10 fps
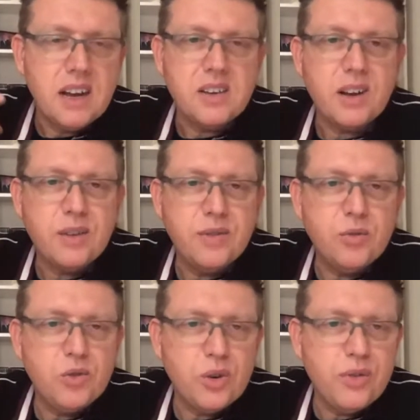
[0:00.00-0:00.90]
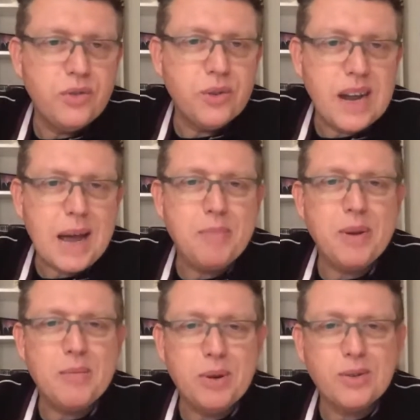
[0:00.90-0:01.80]
I started to feel joyful and
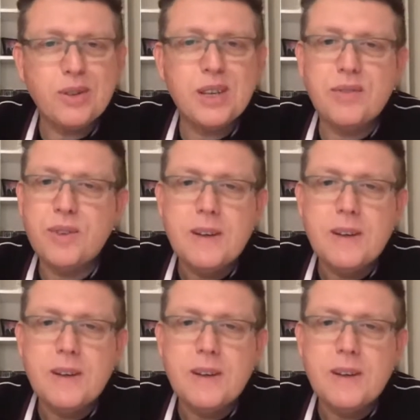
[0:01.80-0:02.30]
happy and positive.